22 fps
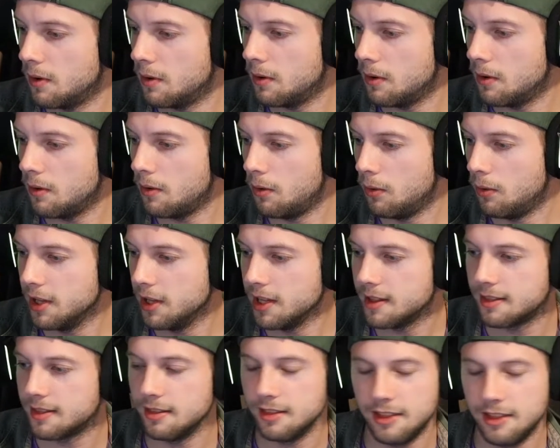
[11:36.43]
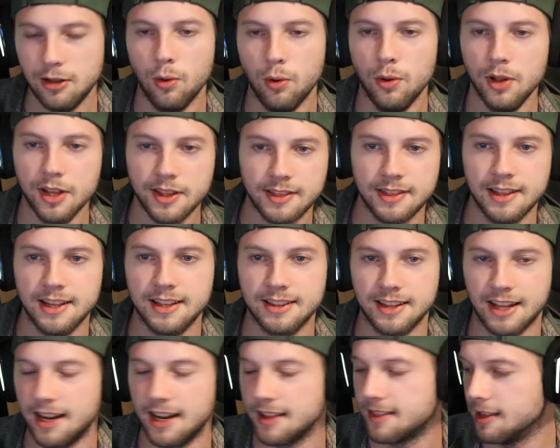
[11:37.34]
only thing
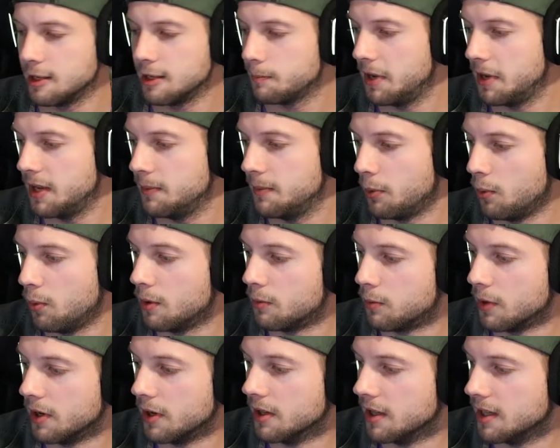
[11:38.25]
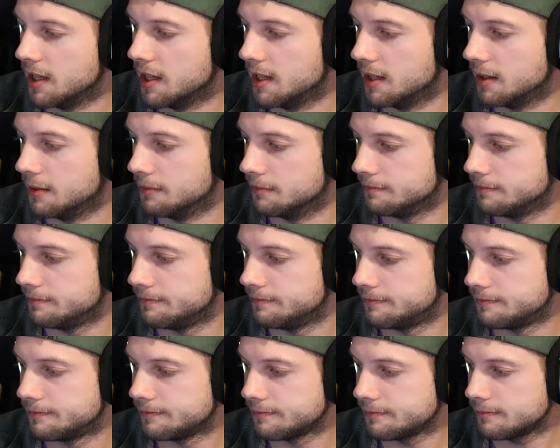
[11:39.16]
that I think people would really
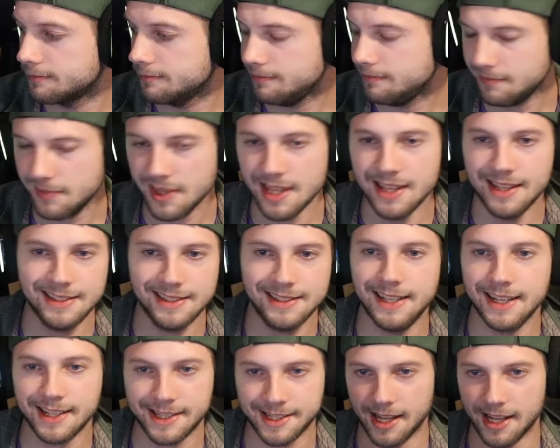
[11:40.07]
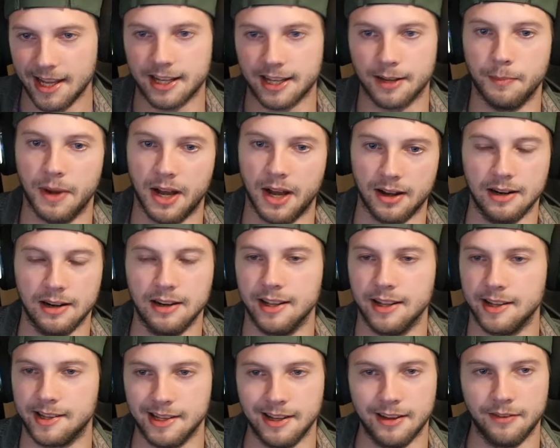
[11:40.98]
dislike about it
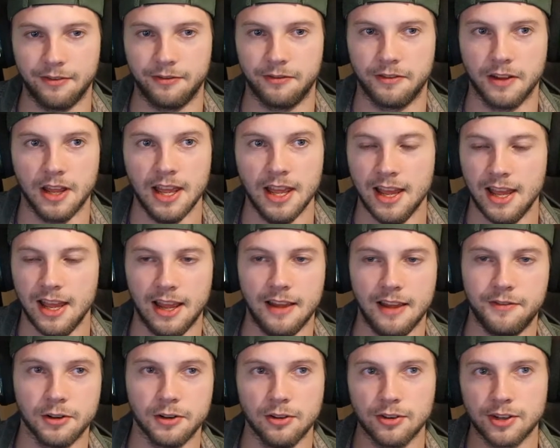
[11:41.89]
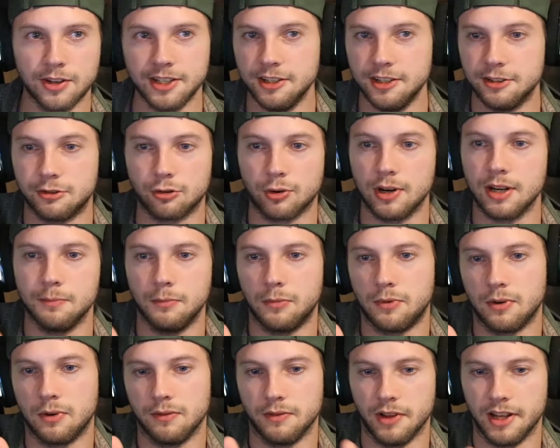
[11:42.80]
is if you're looking to drink
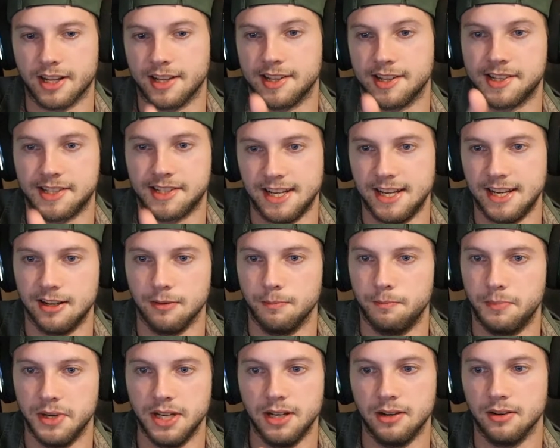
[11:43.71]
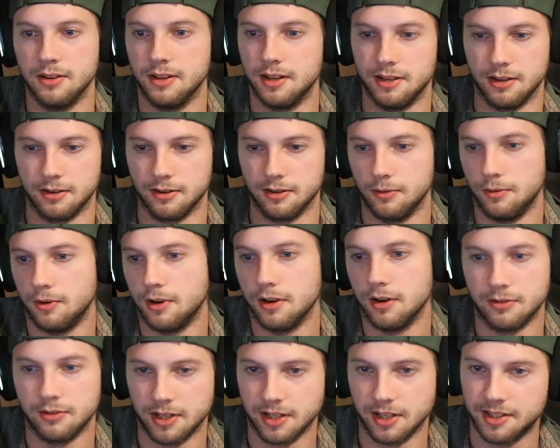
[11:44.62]
more of like a standard beer, then you're going to want to
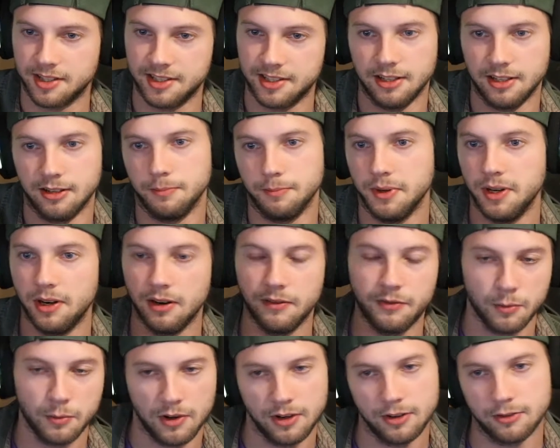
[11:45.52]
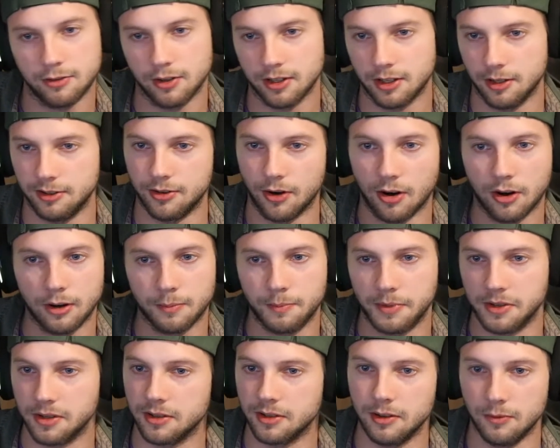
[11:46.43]
drink a standard beer. If you want to drink a dark
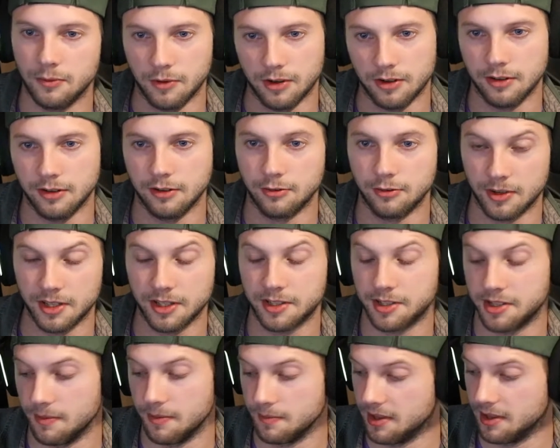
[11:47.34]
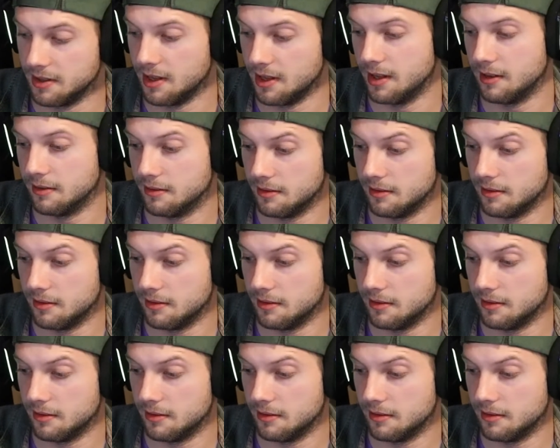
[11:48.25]
beer, you're going to want to drink something that's